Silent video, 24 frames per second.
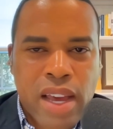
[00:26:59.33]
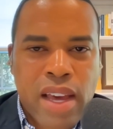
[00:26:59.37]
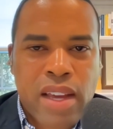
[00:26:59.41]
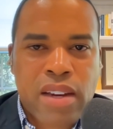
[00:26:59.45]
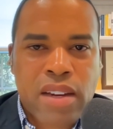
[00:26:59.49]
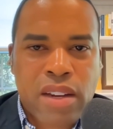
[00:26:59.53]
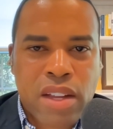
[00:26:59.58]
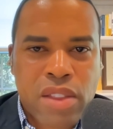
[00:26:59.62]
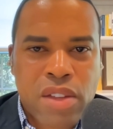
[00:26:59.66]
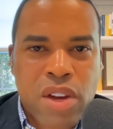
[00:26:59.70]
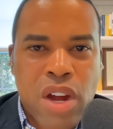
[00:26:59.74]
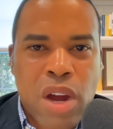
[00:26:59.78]
and I had
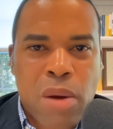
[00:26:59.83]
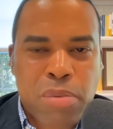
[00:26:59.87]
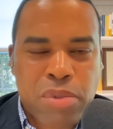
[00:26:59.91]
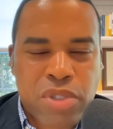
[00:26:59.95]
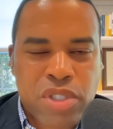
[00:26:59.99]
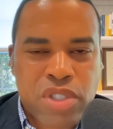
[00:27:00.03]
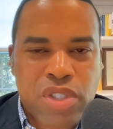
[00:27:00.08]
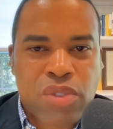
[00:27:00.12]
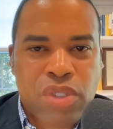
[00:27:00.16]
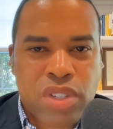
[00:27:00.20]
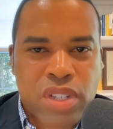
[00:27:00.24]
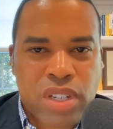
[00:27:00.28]
another
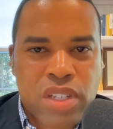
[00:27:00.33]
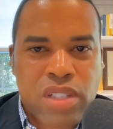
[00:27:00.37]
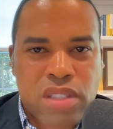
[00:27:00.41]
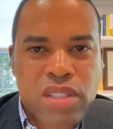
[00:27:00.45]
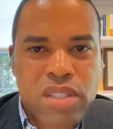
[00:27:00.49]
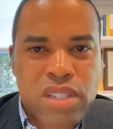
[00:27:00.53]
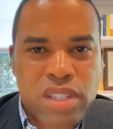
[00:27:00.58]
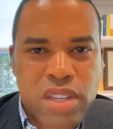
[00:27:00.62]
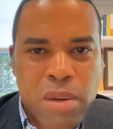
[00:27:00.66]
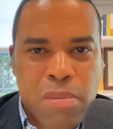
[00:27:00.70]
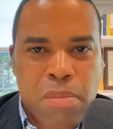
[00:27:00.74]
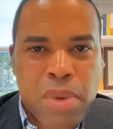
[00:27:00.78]
opportunity
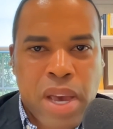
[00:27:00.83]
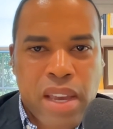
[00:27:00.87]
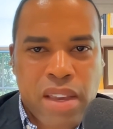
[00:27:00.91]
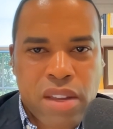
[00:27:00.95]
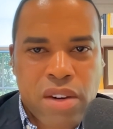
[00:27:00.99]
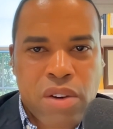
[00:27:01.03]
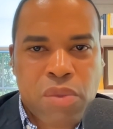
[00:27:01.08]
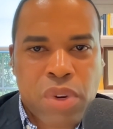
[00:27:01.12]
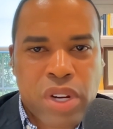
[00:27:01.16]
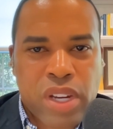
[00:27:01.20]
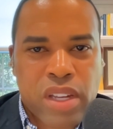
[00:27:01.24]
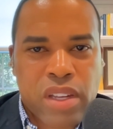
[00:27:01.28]
to get back
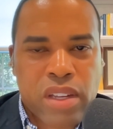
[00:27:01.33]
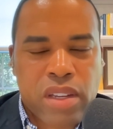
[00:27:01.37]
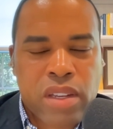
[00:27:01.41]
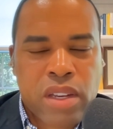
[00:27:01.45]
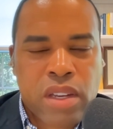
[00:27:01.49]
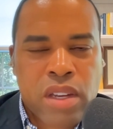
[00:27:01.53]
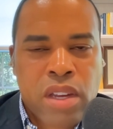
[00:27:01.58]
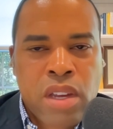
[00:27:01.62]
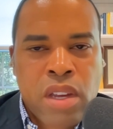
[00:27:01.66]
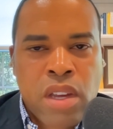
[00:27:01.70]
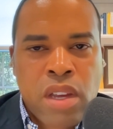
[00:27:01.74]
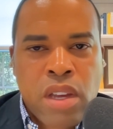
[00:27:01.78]
in the ring.
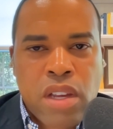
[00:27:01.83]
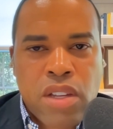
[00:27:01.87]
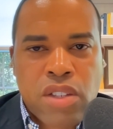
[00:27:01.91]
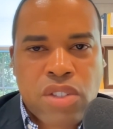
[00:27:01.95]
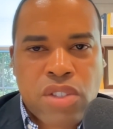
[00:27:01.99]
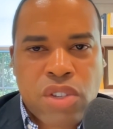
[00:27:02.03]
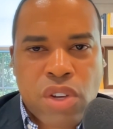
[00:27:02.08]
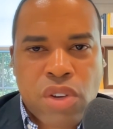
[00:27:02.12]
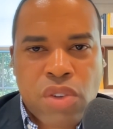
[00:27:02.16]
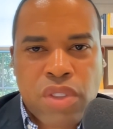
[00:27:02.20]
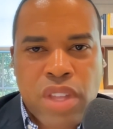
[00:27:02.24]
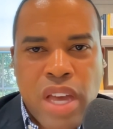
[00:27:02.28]

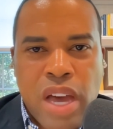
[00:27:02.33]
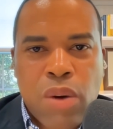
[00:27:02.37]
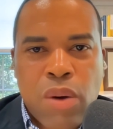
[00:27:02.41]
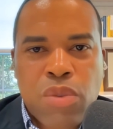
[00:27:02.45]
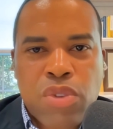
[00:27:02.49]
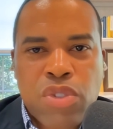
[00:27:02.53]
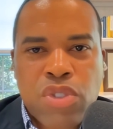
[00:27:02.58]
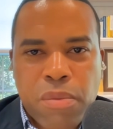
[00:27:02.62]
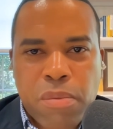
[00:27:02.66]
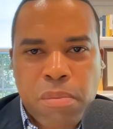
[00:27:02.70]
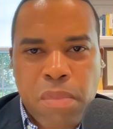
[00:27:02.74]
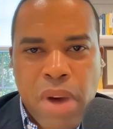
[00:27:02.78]
And so that
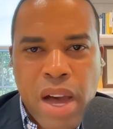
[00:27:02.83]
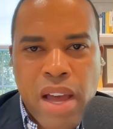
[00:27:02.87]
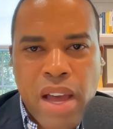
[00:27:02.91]
was